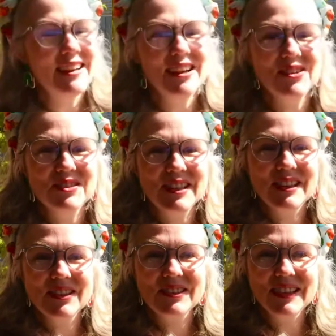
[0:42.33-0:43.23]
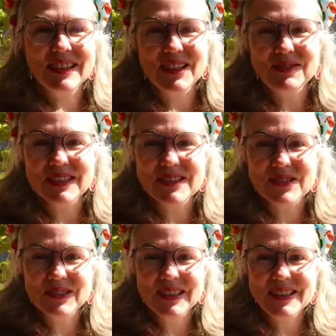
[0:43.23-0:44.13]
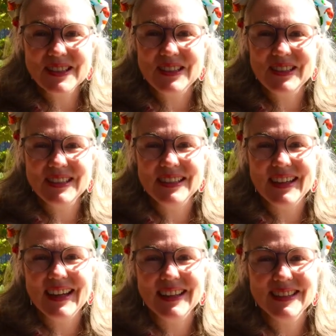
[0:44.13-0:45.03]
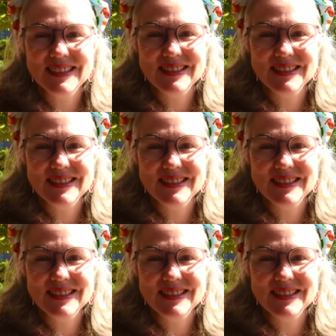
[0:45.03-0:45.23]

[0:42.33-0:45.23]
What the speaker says: and read three lovely stories to you today.